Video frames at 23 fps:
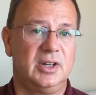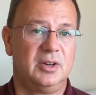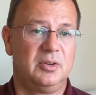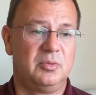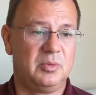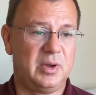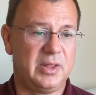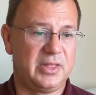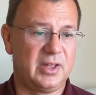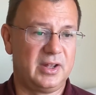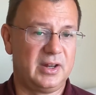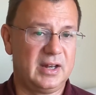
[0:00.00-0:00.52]

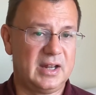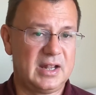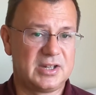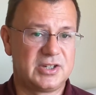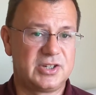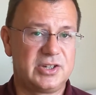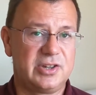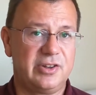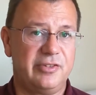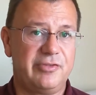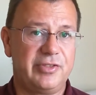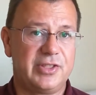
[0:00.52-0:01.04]
with a
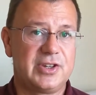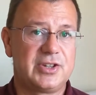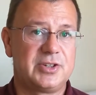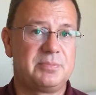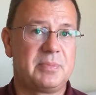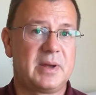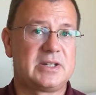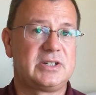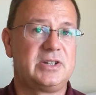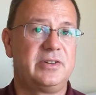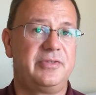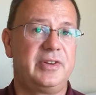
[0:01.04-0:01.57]
list of the
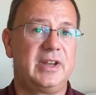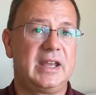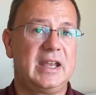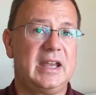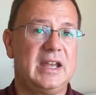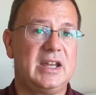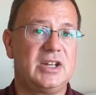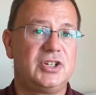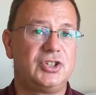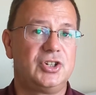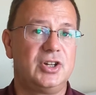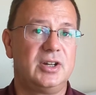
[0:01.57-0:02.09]

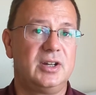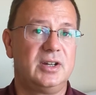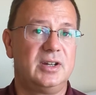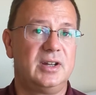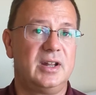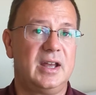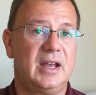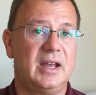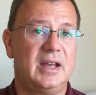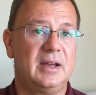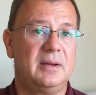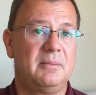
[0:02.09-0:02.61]

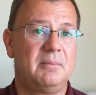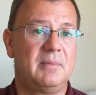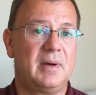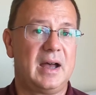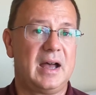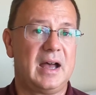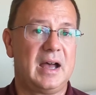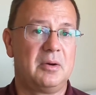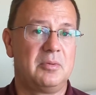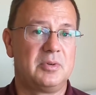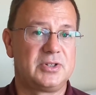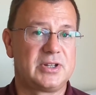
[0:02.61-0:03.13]
specification
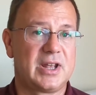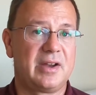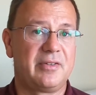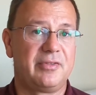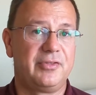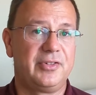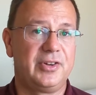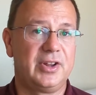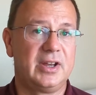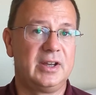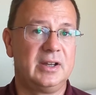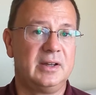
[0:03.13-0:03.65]
I was
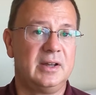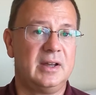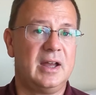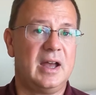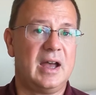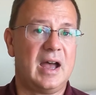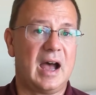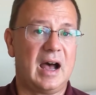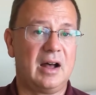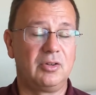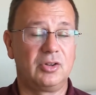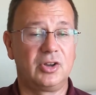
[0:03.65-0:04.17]
after.
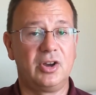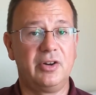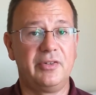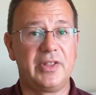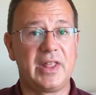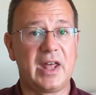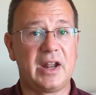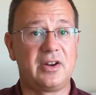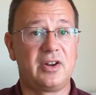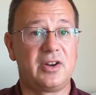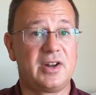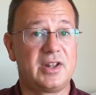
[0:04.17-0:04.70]
I'll cover
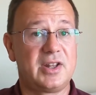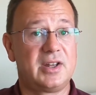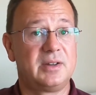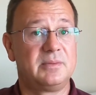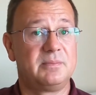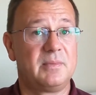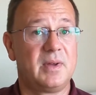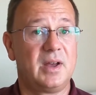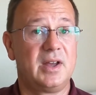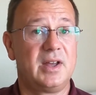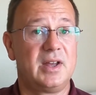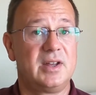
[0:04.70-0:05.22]
that on
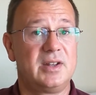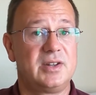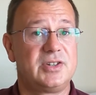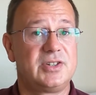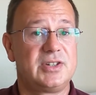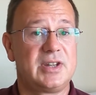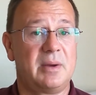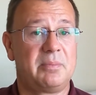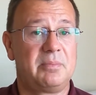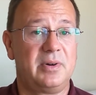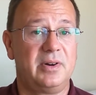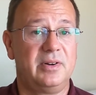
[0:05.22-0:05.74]
a
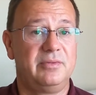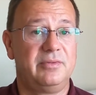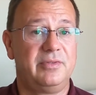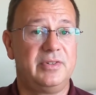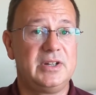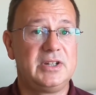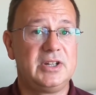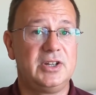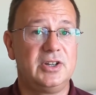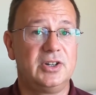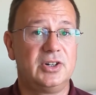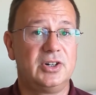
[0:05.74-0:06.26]
separate
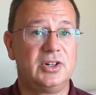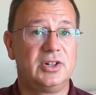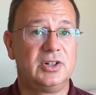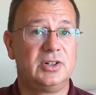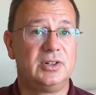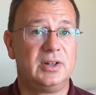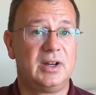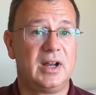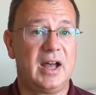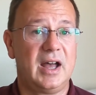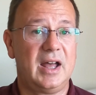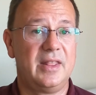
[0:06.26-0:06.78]

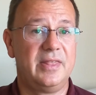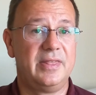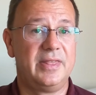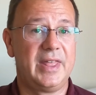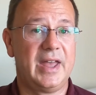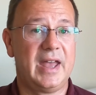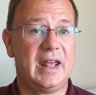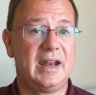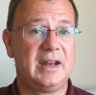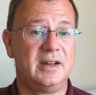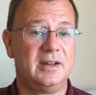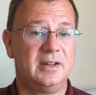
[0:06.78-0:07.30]
video, and
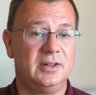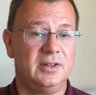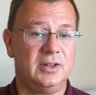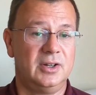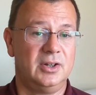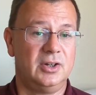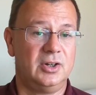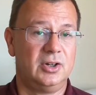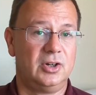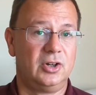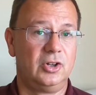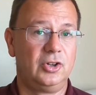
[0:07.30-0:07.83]
then
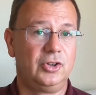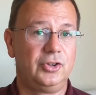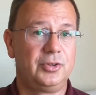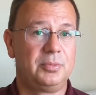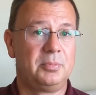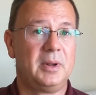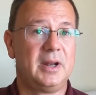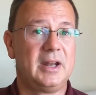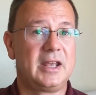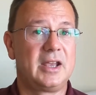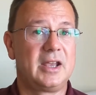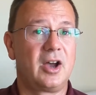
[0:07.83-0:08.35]

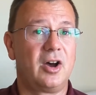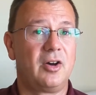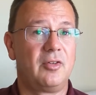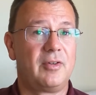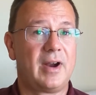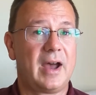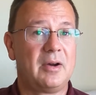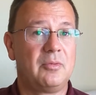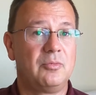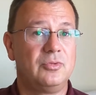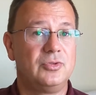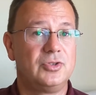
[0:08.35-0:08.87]
ultimately got
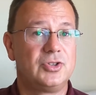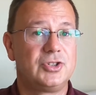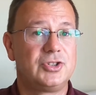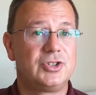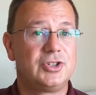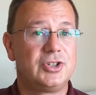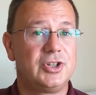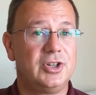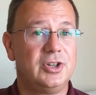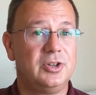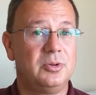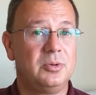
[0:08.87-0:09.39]
round
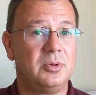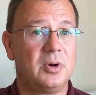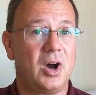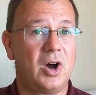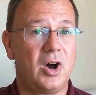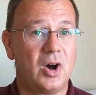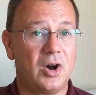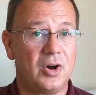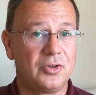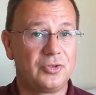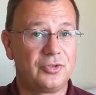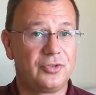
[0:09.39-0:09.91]
to
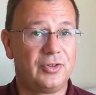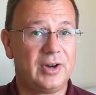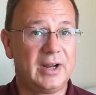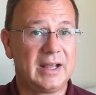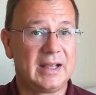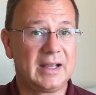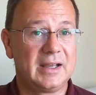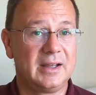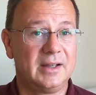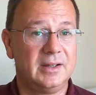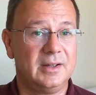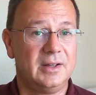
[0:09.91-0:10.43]

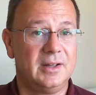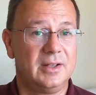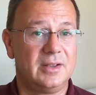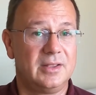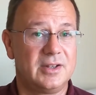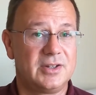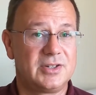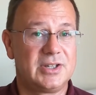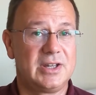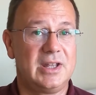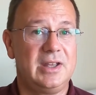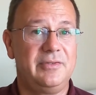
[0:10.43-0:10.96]
ordering the
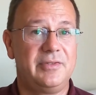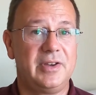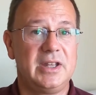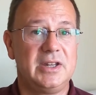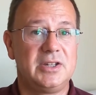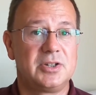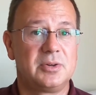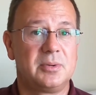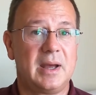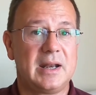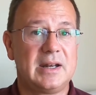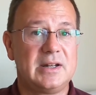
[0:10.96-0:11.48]

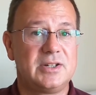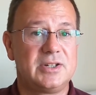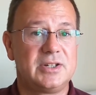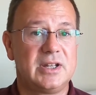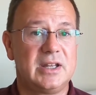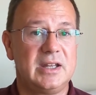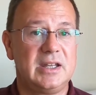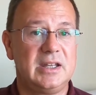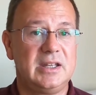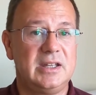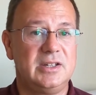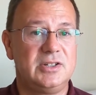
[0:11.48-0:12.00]

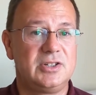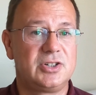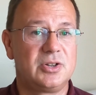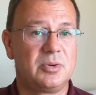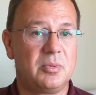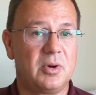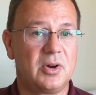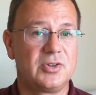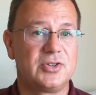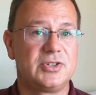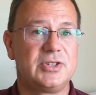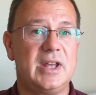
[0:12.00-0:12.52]
CV20
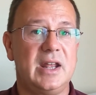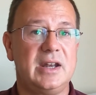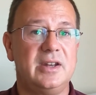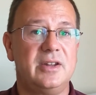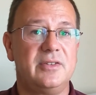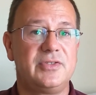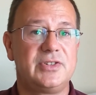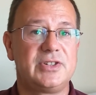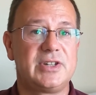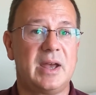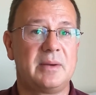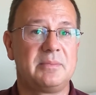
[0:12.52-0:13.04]
towards the end
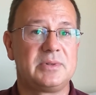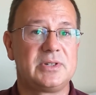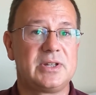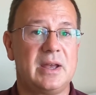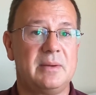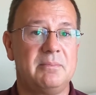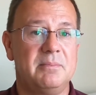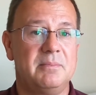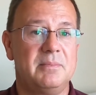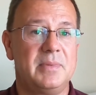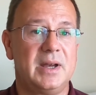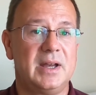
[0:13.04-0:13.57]
of
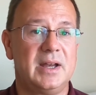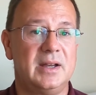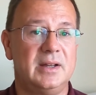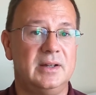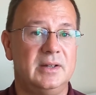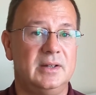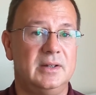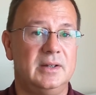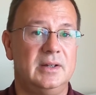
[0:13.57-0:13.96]
September